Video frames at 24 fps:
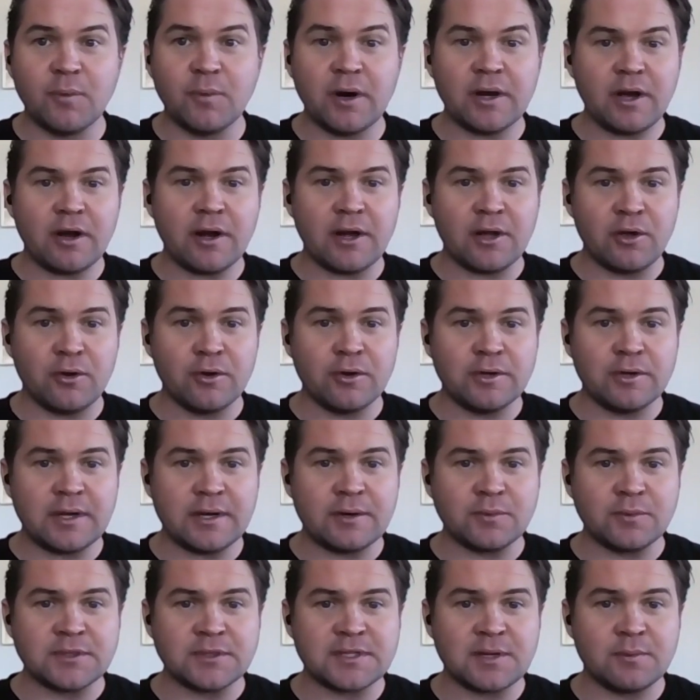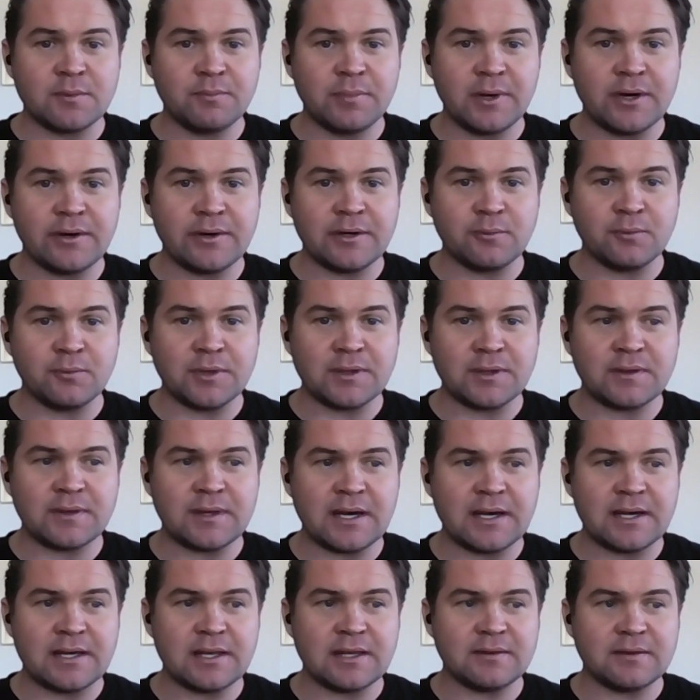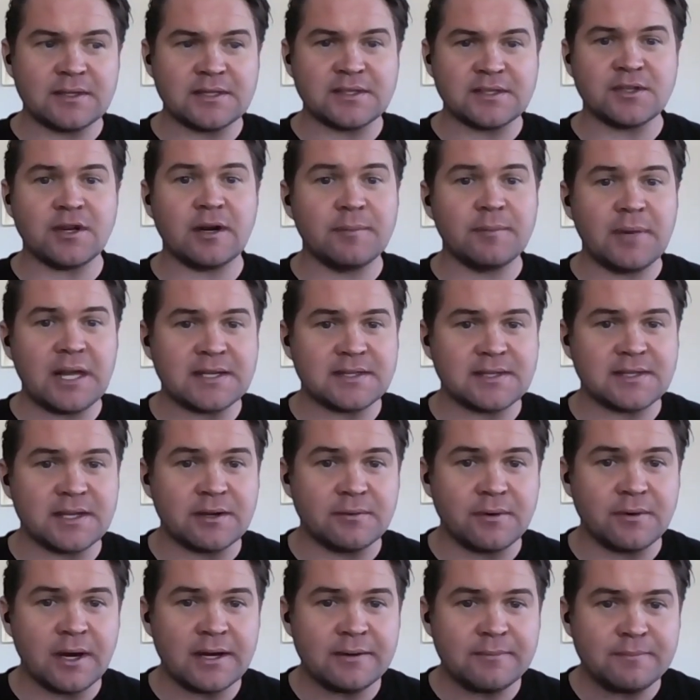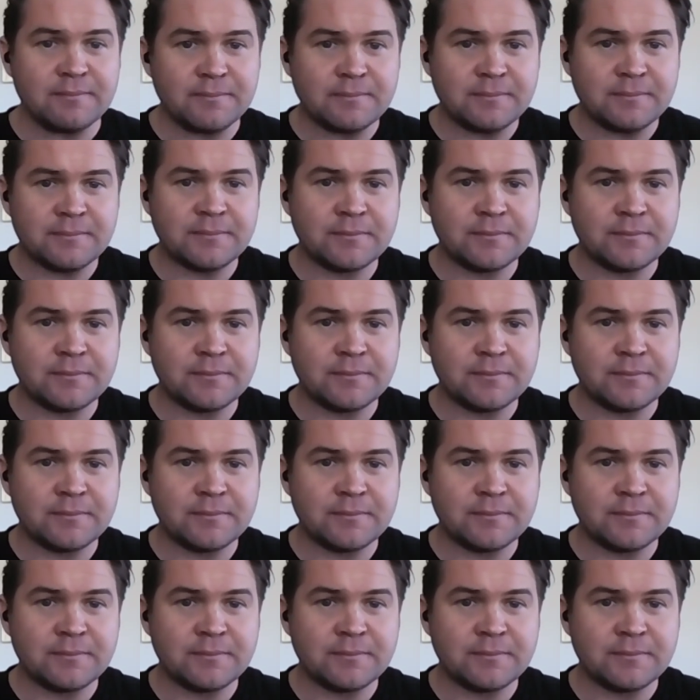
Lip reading: From what I heard, it was comparing with this time last year, right?